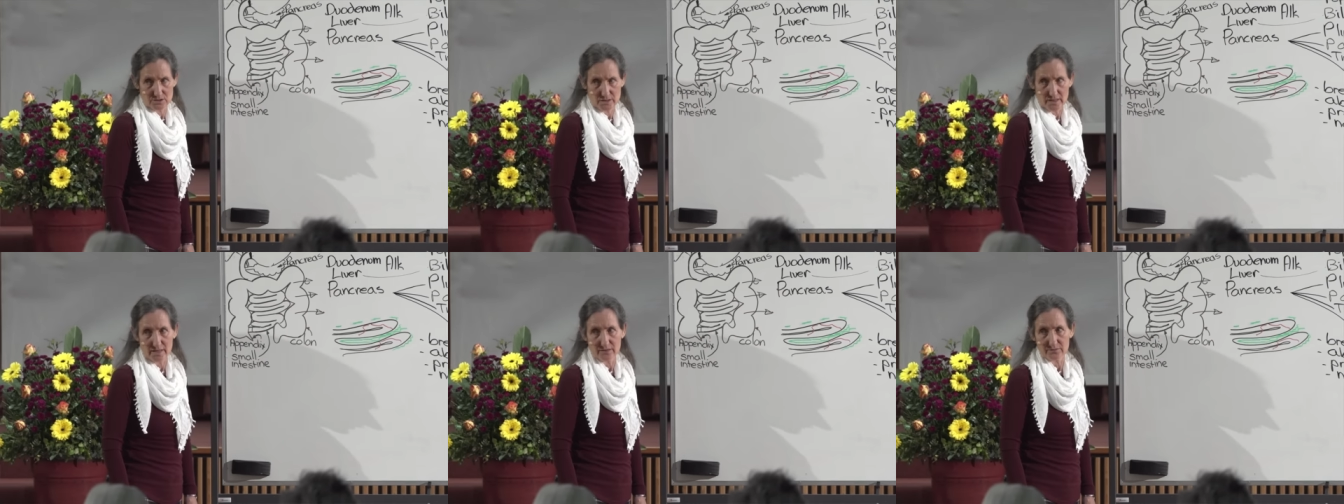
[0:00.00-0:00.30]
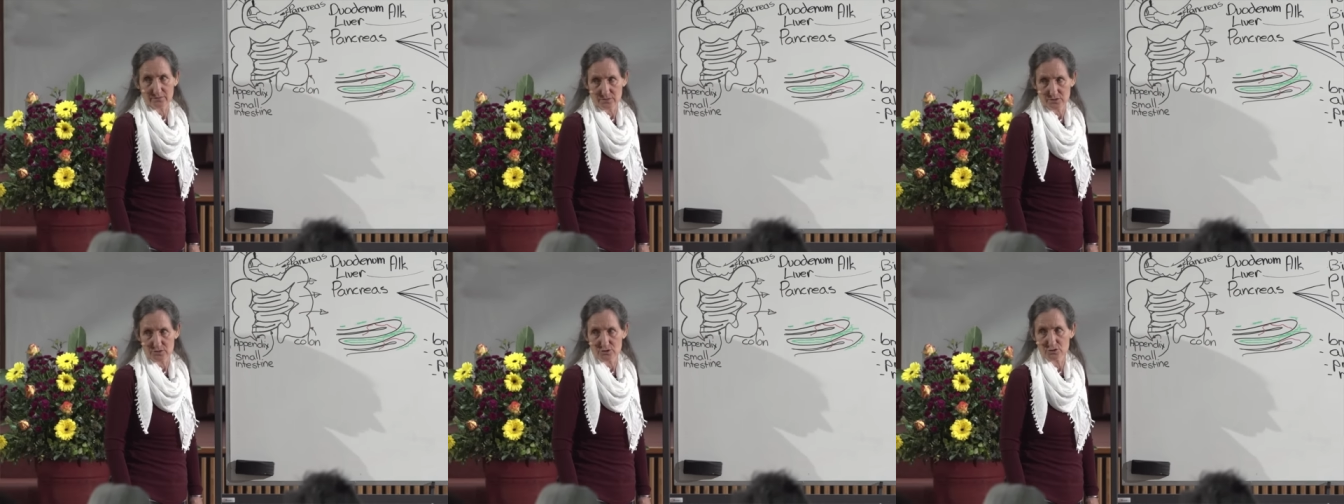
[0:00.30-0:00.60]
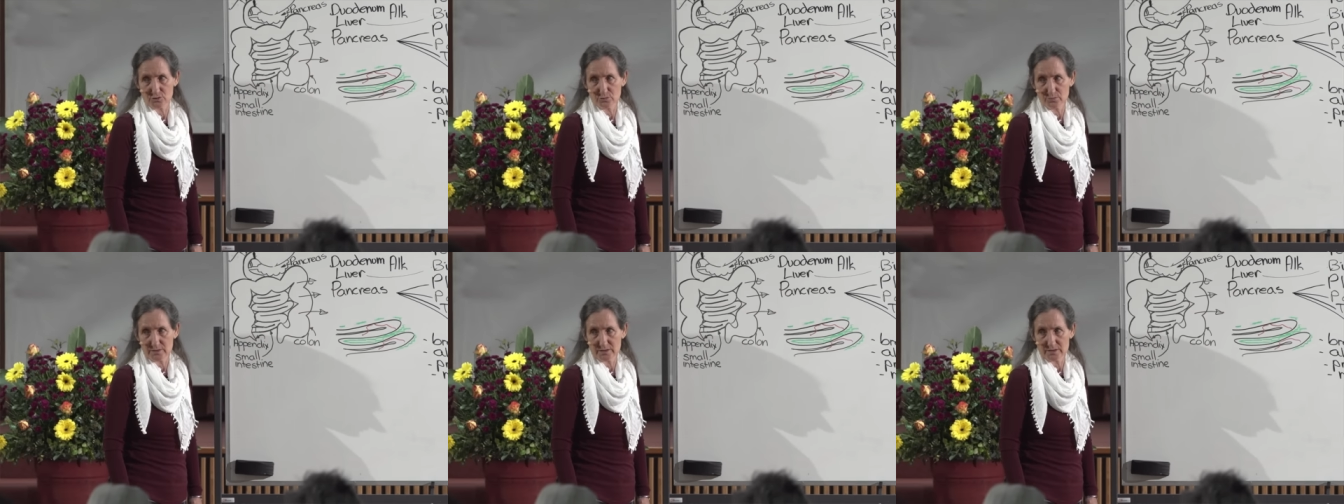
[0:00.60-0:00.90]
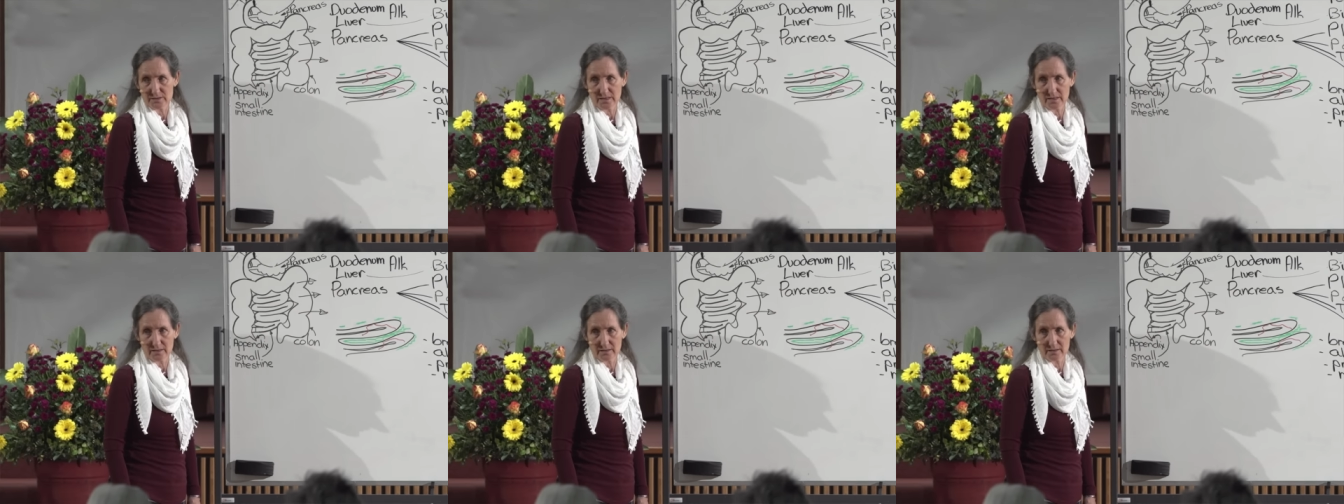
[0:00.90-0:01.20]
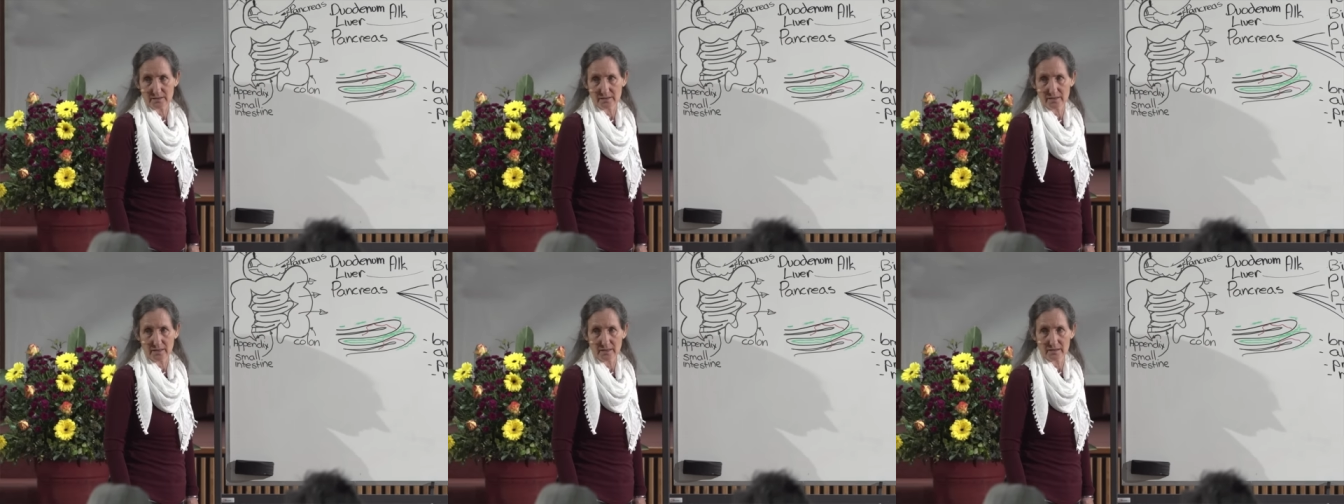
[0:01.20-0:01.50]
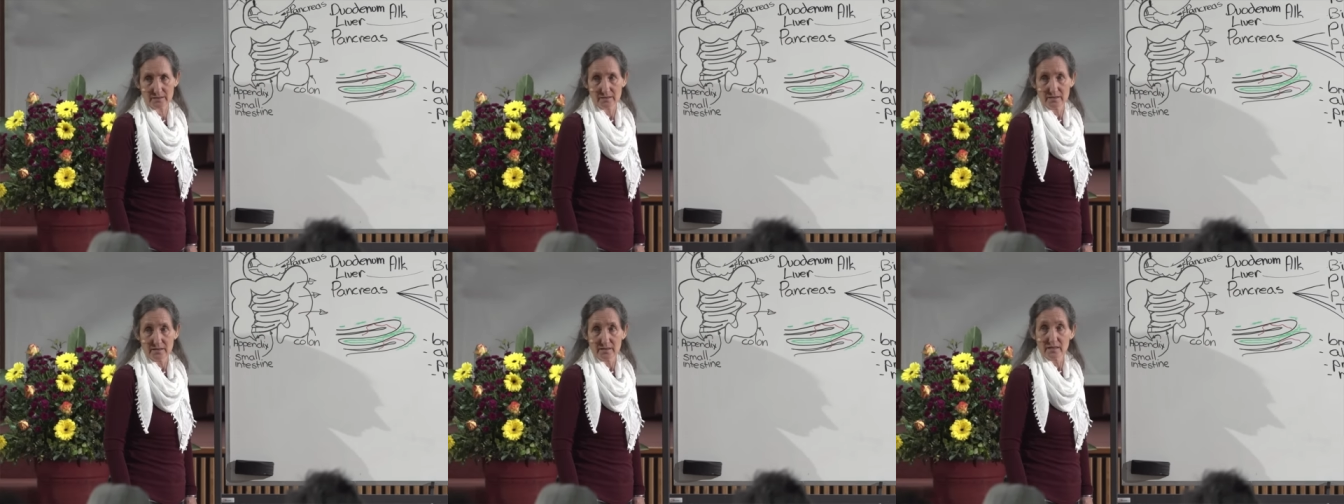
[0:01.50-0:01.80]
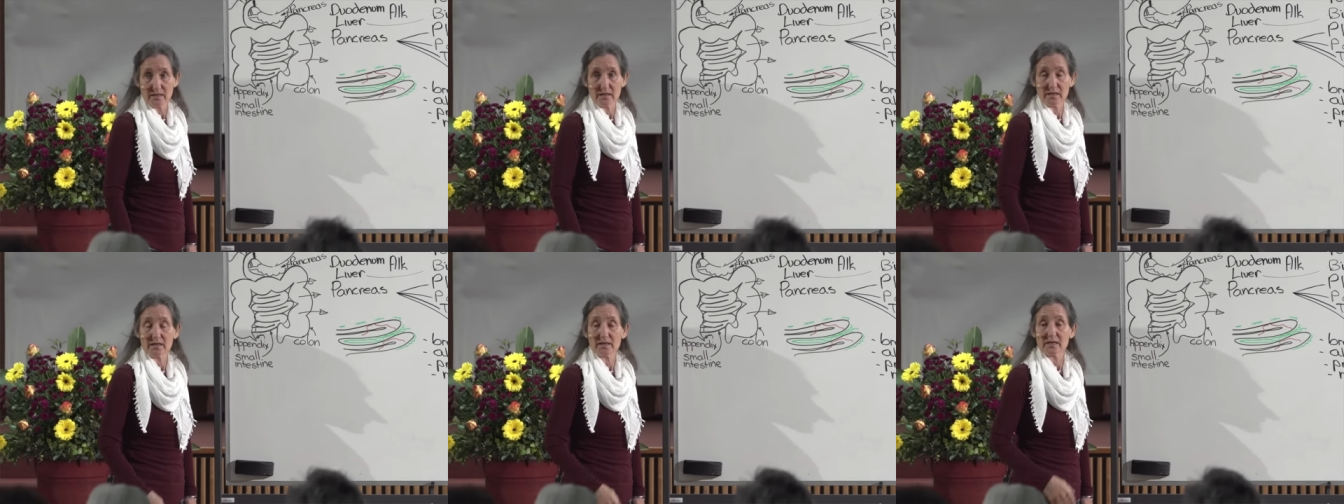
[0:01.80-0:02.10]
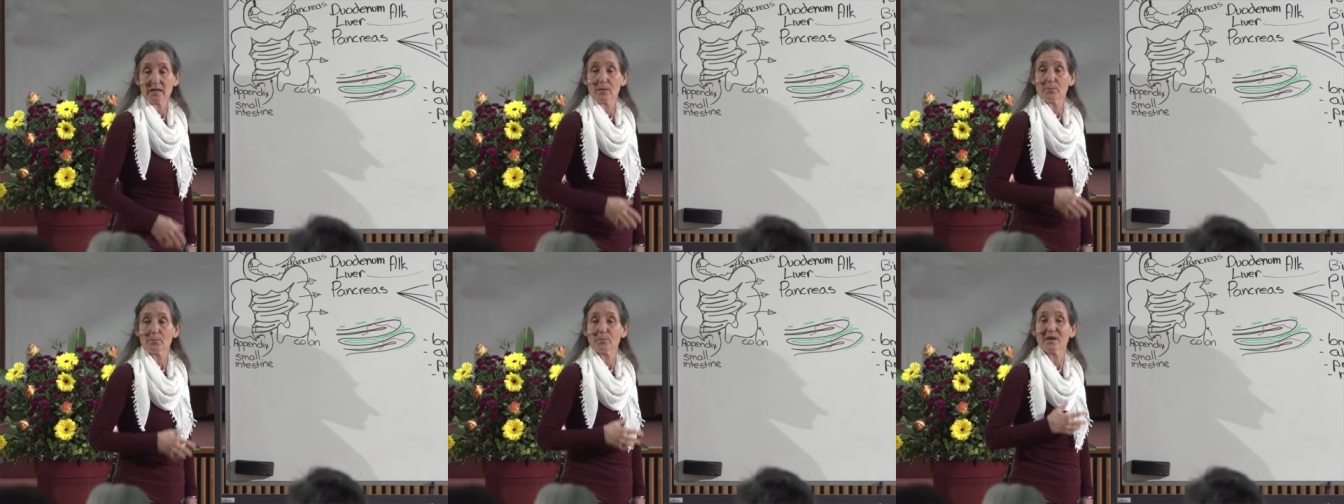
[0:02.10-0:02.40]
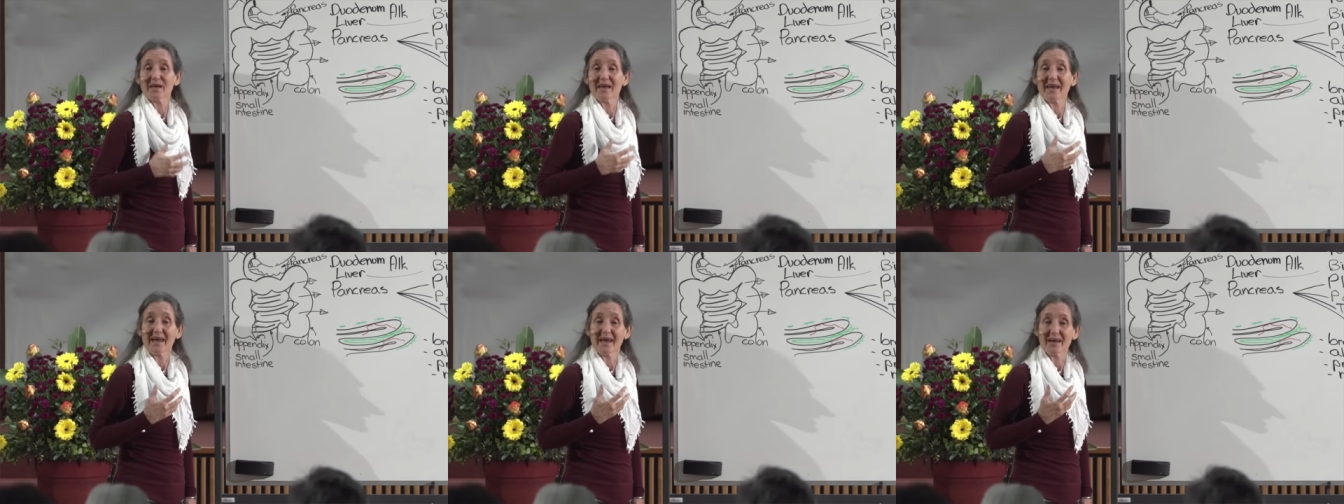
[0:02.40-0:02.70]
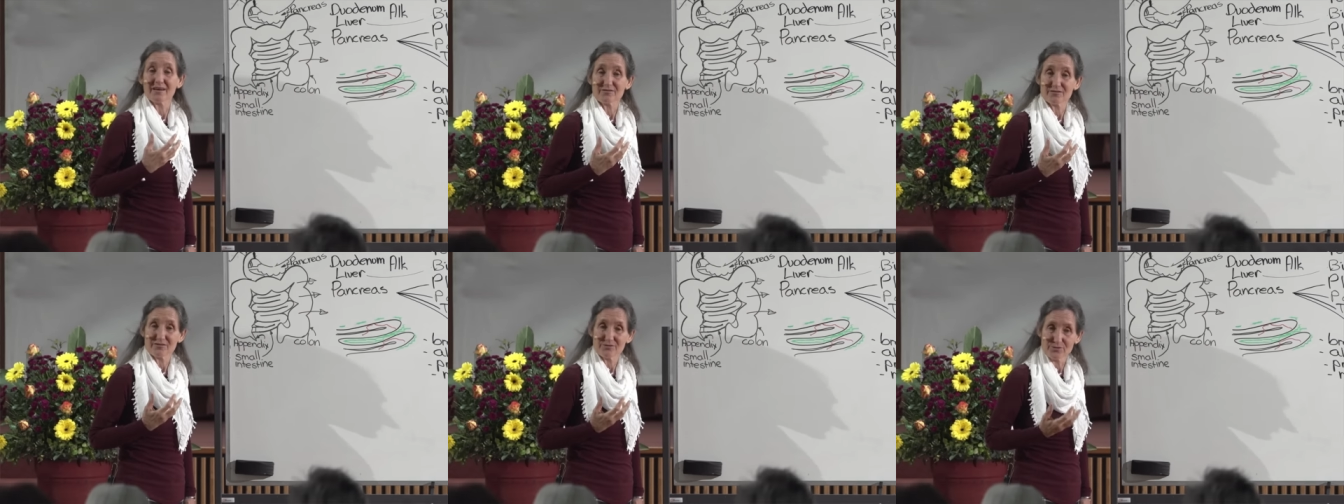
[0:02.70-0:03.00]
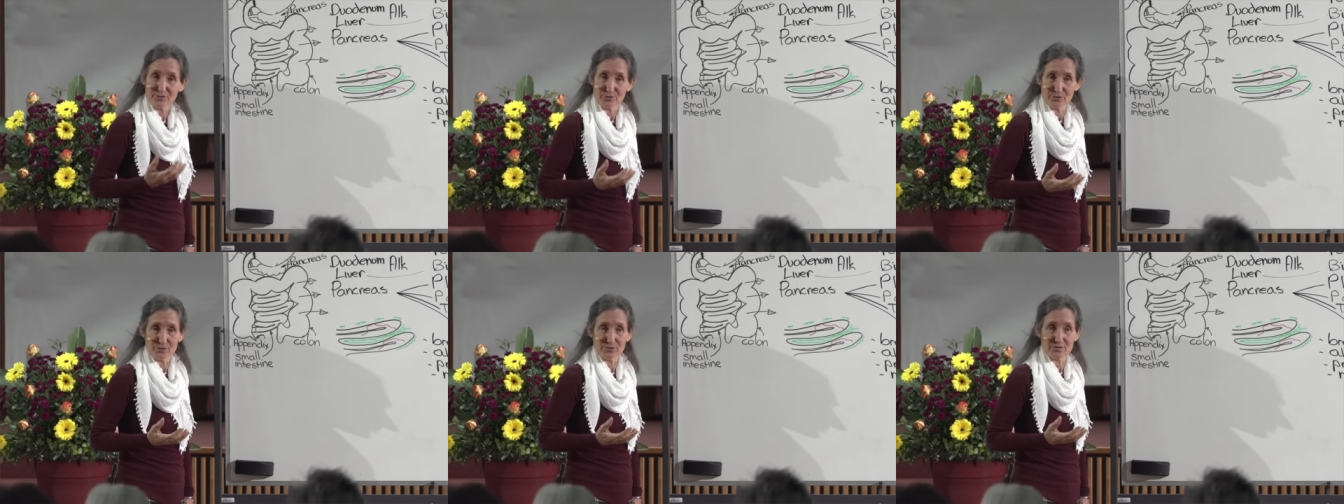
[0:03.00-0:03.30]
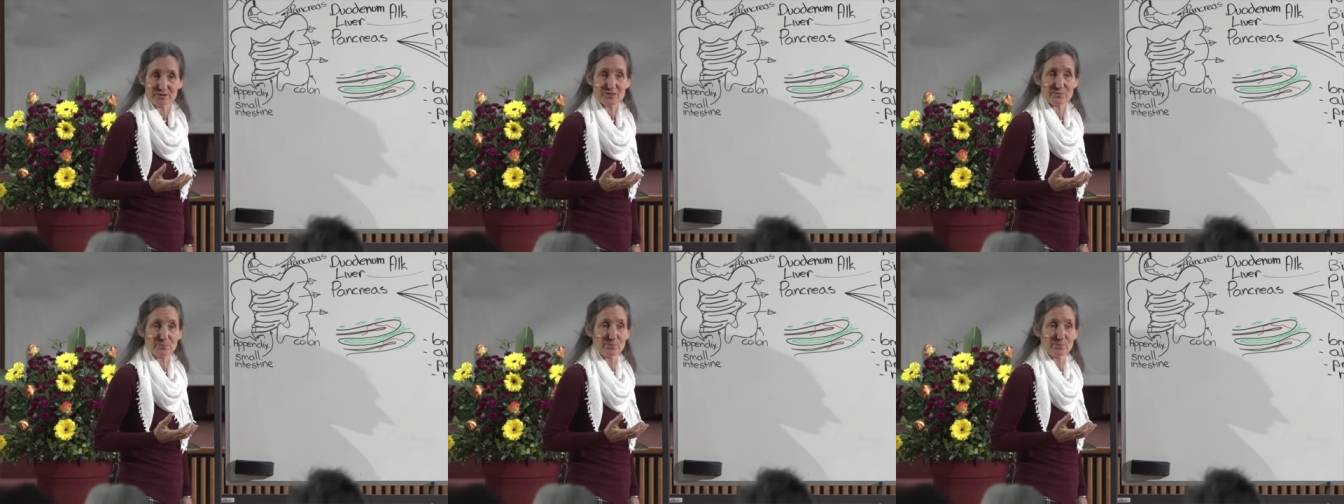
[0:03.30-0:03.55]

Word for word: out than should be taken out. Eat plant foods.